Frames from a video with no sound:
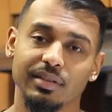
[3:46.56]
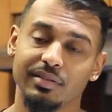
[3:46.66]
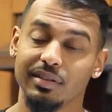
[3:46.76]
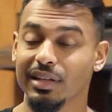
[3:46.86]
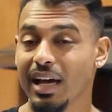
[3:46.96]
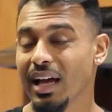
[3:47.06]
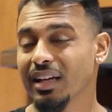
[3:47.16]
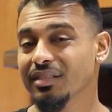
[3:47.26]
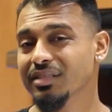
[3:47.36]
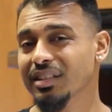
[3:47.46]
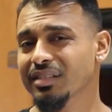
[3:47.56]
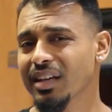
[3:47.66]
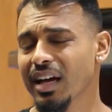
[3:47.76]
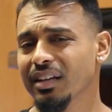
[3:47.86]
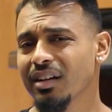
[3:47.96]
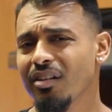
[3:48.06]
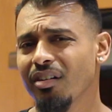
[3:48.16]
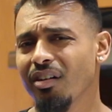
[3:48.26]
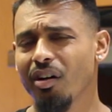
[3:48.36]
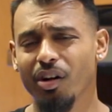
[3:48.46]
6 and 9s. It's got
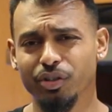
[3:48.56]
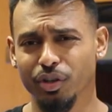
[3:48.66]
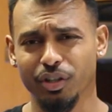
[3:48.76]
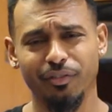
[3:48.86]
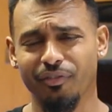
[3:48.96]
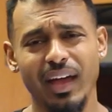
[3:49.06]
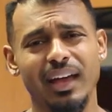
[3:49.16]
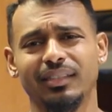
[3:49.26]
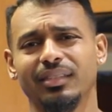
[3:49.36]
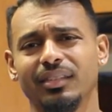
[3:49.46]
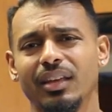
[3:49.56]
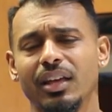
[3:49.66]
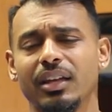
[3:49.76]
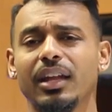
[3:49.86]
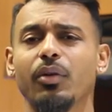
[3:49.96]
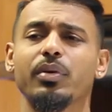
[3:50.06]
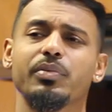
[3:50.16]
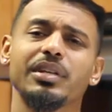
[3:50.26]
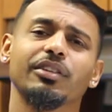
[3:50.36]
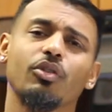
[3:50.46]
all your good fats. Now,
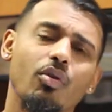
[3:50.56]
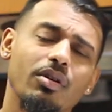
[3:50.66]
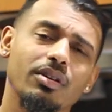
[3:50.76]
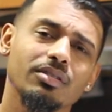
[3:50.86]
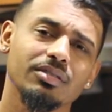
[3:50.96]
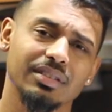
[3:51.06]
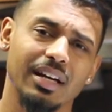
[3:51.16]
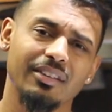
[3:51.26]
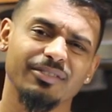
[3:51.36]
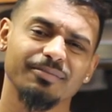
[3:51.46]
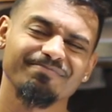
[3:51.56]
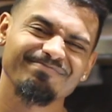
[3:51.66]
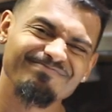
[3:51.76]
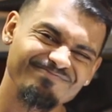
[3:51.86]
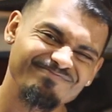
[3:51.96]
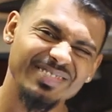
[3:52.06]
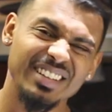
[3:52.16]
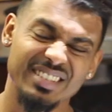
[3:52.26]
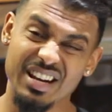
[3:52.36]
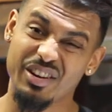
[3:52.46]
when we eat the corn stuff,
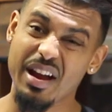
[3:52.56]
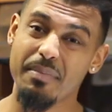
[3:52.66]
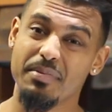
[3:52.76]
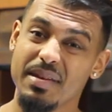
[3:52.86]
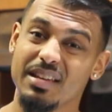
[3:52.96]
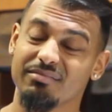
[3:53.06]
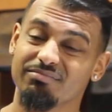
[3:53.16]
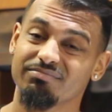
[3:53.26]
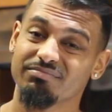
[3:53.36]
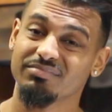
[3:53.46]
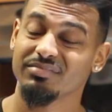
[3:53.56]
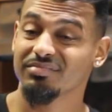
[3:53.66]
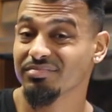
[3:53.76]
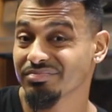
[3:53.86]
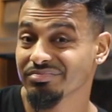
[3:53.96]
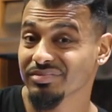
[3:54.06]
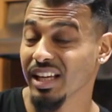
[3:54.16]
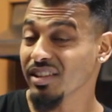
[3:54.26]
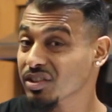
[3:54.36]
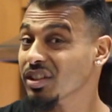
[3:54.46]
it's kind of crappy meat.
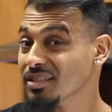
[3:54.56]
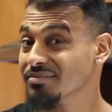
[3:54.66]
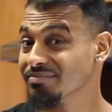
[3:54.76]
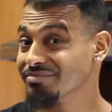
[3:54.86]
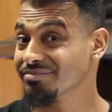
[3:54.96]
Tastes good.